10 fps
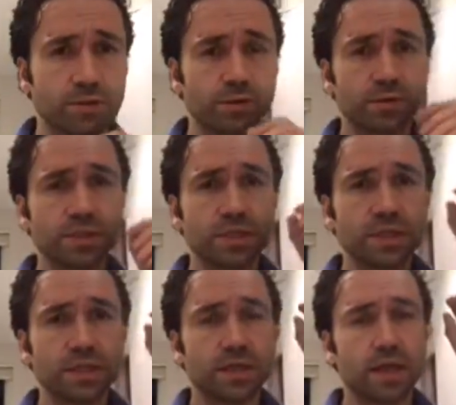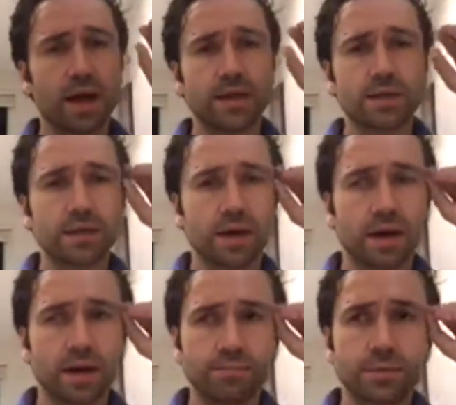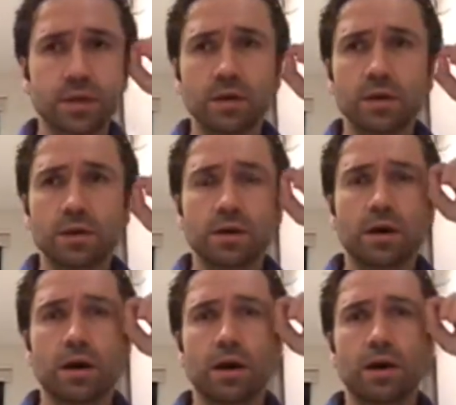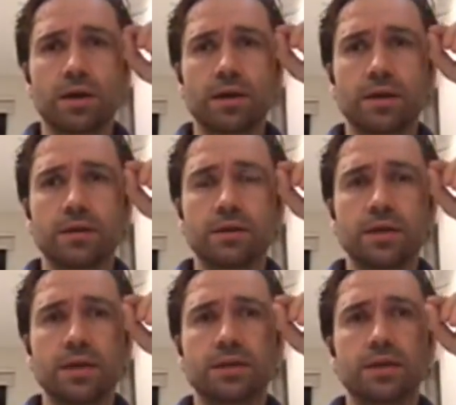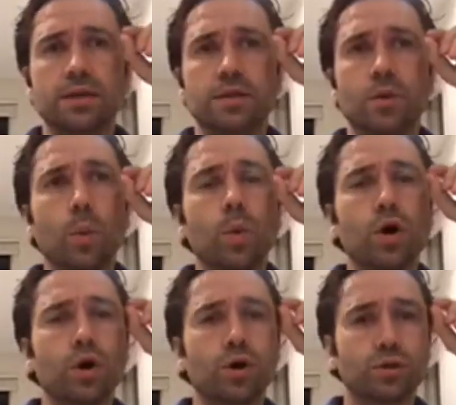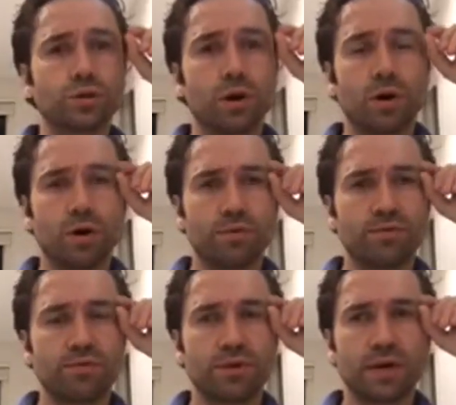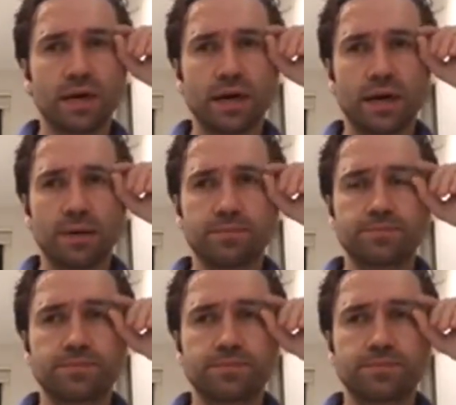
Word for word: you'll see that like um, uh, in in the world of um,